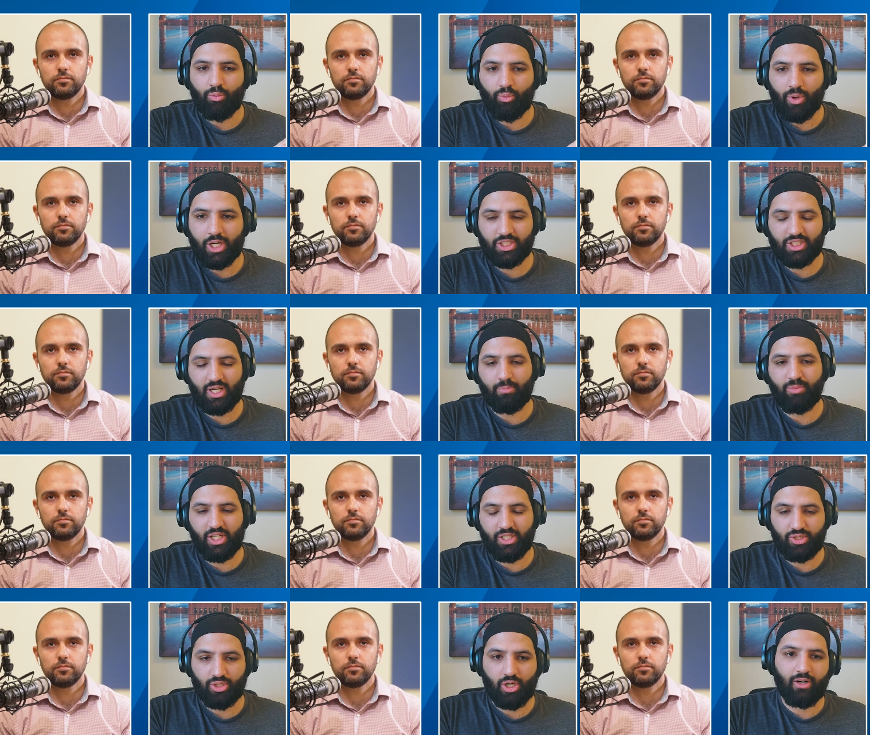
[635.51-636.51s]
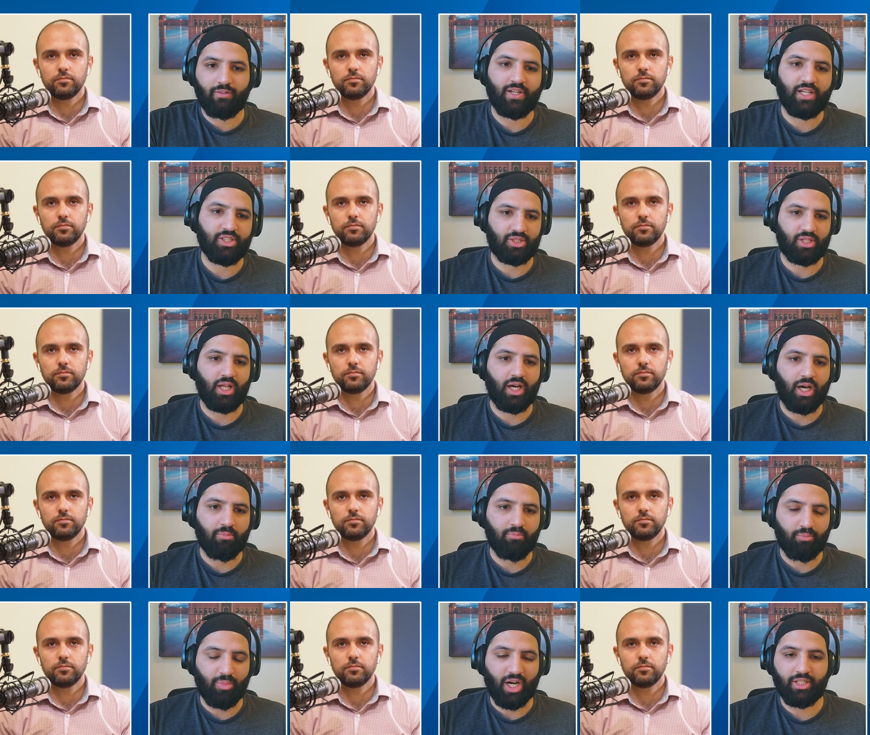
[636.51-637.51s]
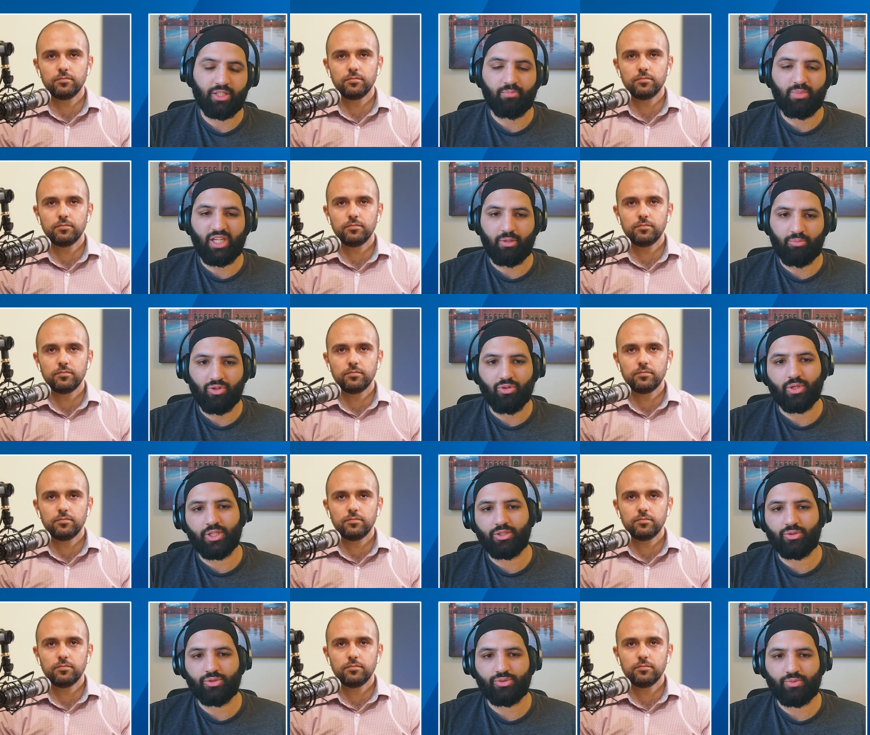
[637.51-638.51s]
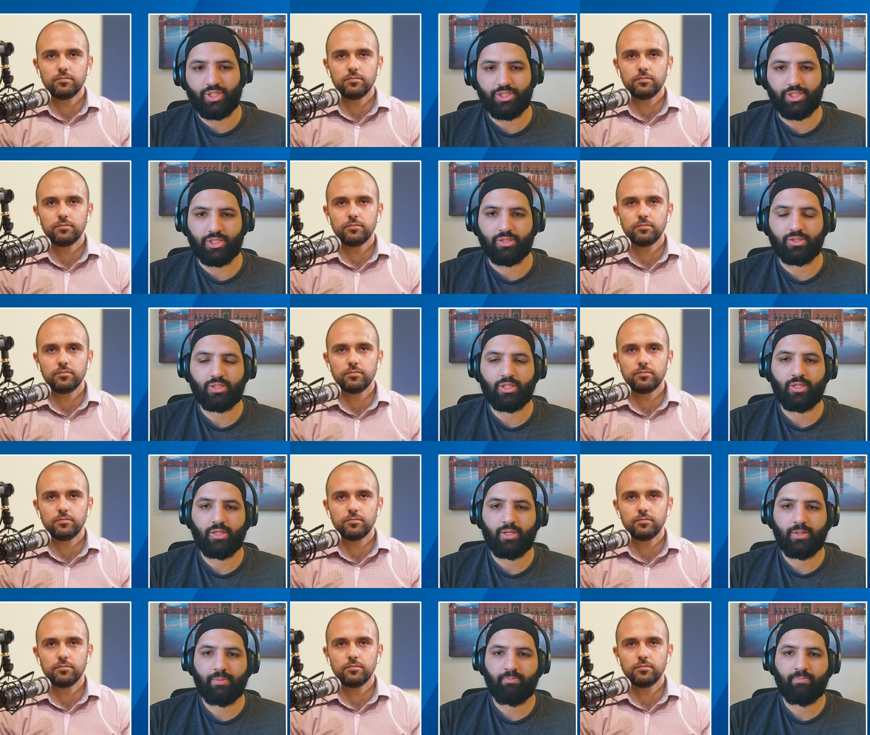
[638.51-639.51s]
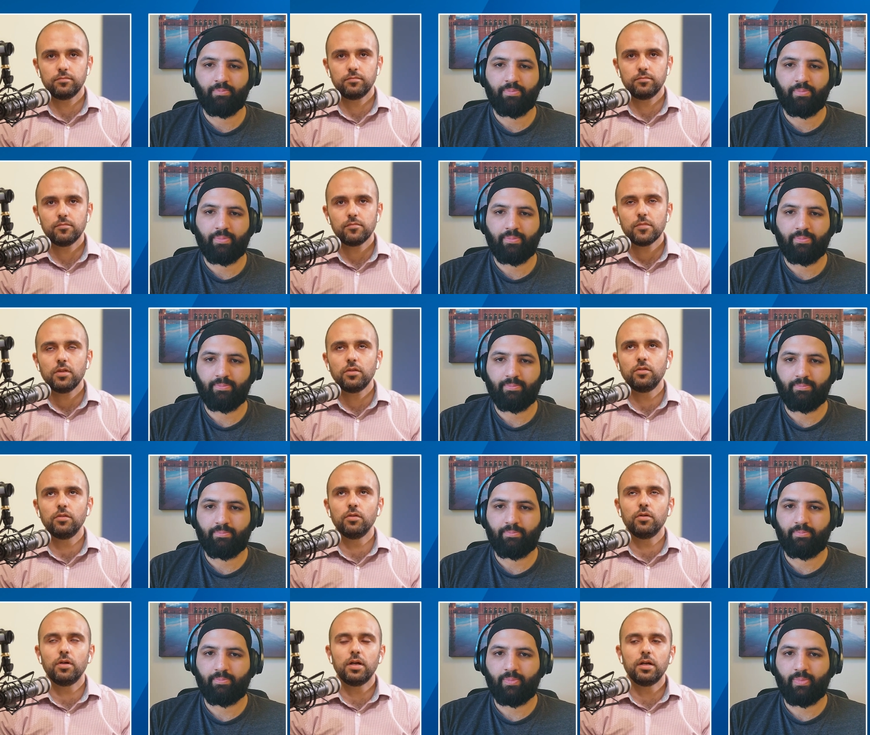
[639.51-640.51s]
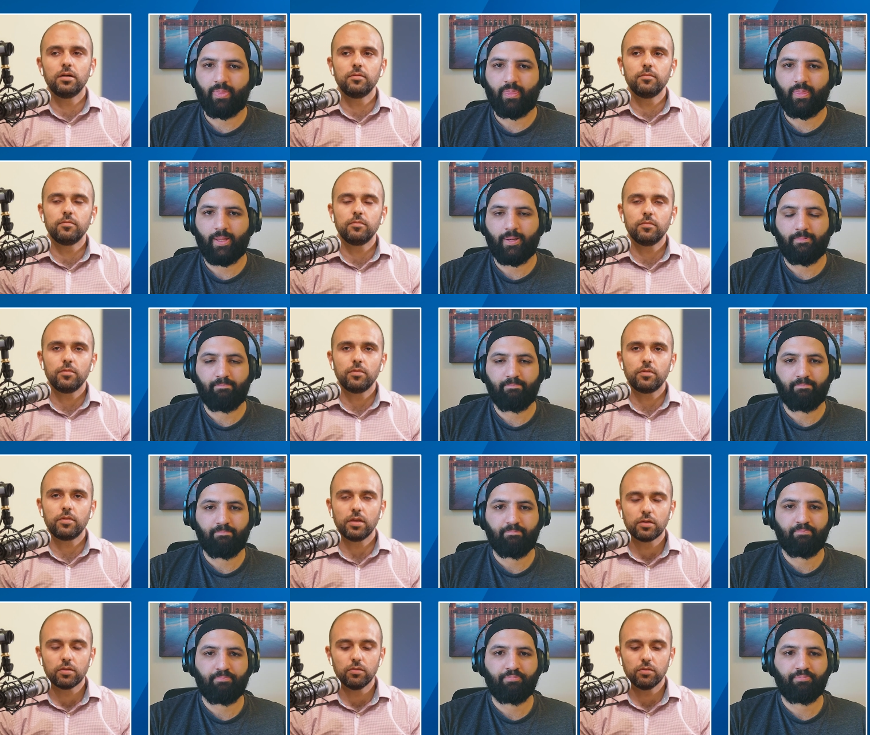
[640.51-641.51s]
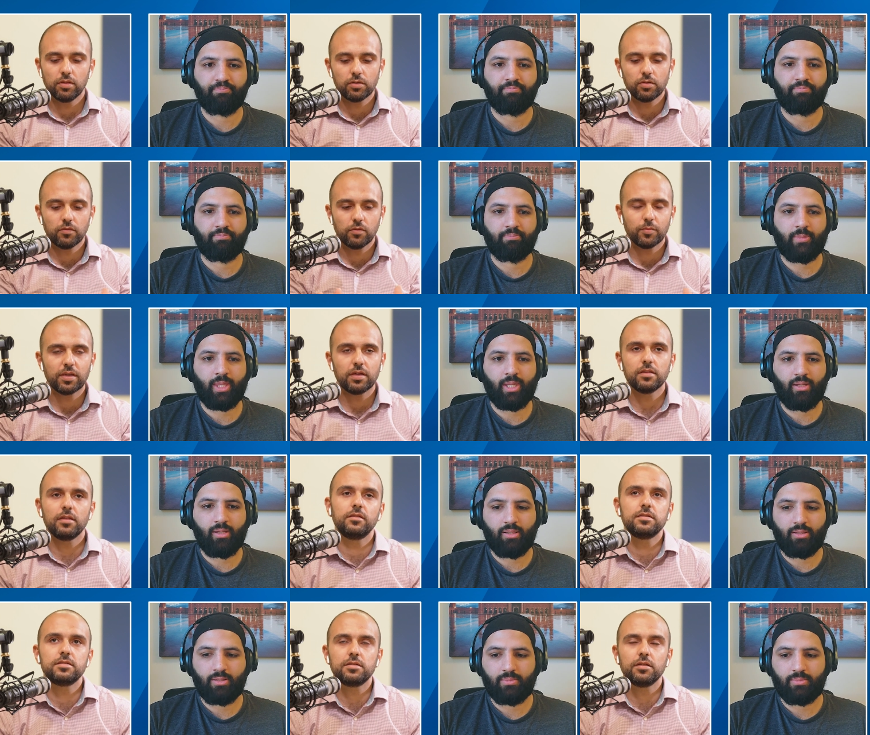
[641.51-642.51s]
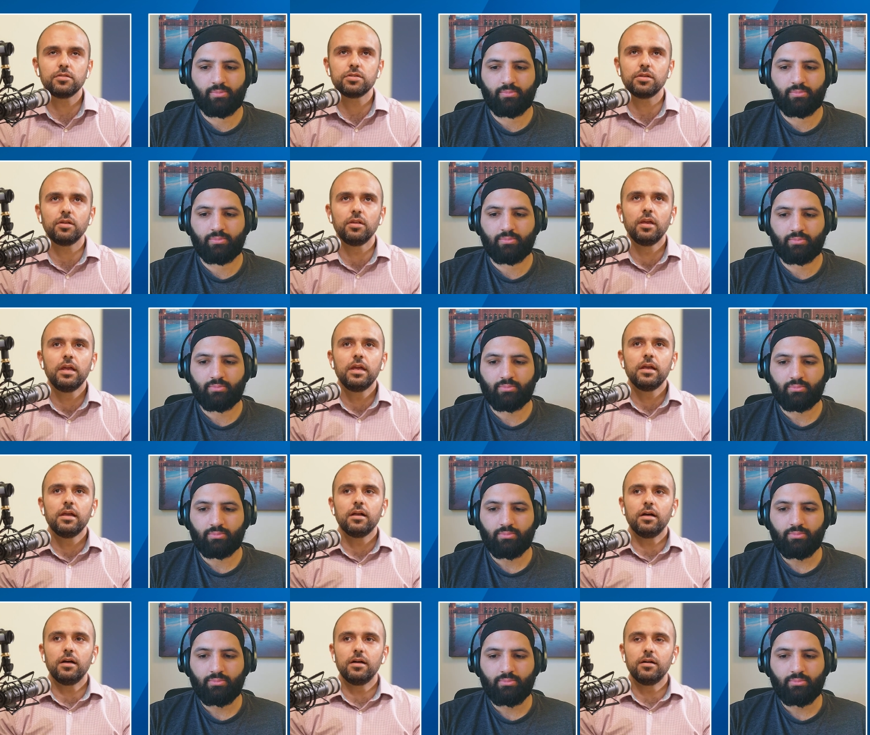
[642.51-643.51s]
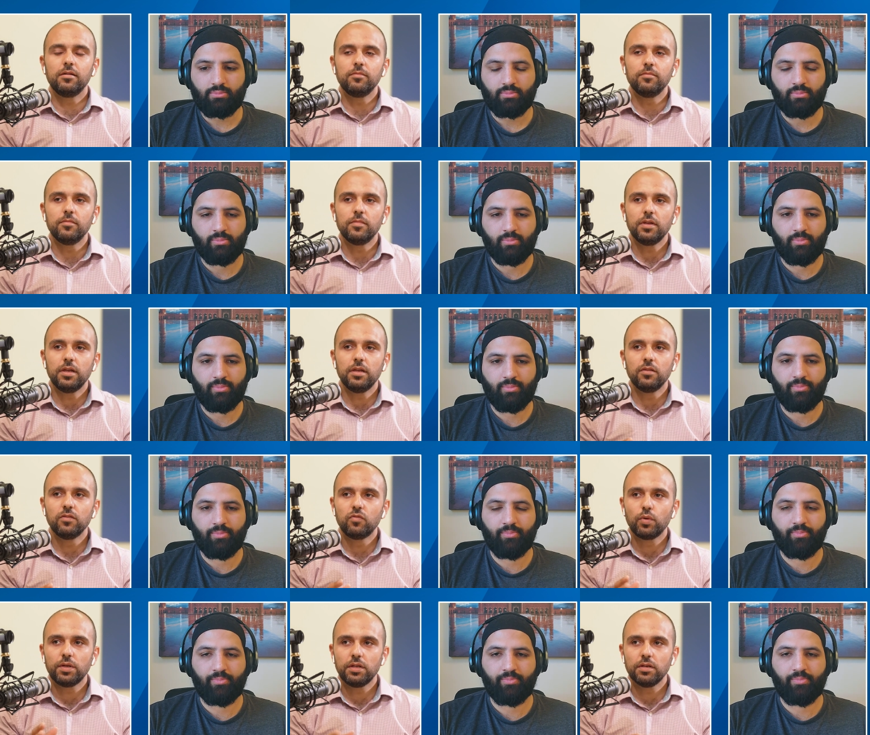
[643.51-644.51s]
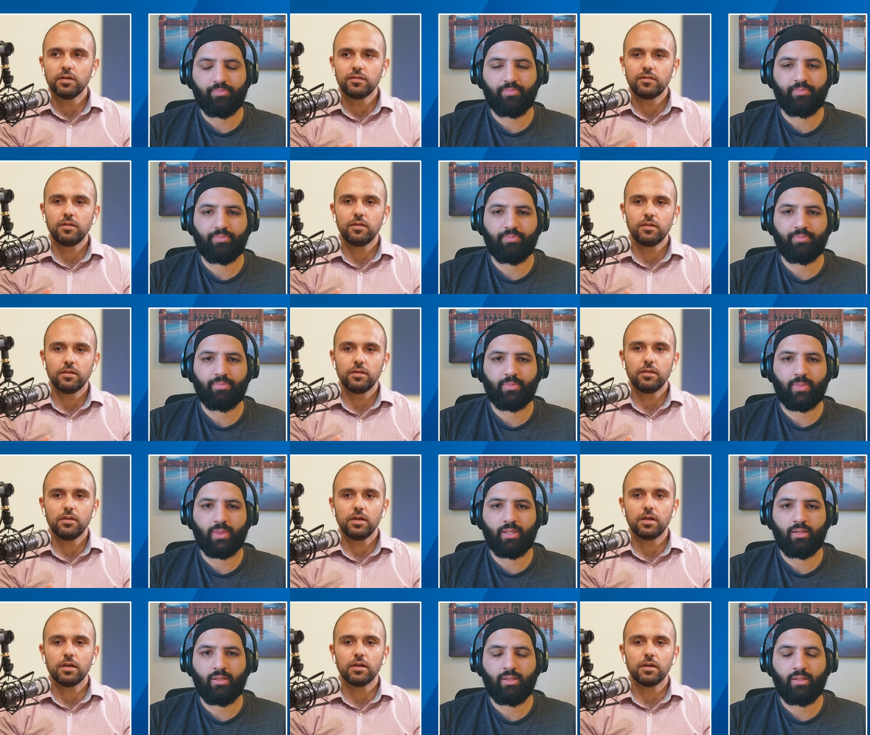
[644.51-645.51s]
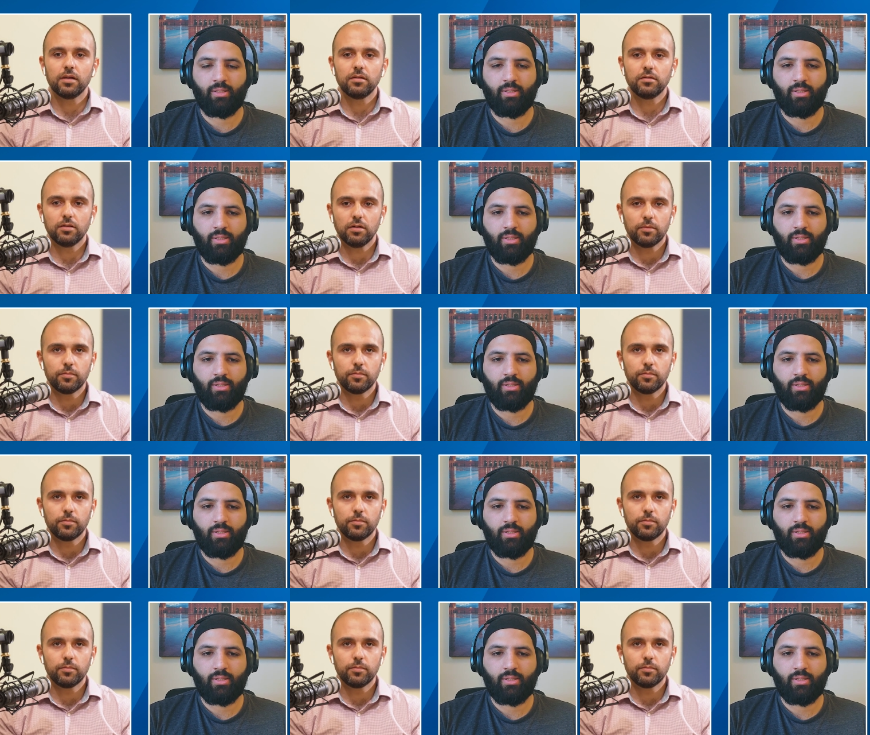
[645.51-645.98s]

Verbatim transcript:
Speaker 1: acceptance of Islam by the people in those regions.
Speaker 2: You know, um, thank you, thank you for making that distinction. Um, in 2019, uh, you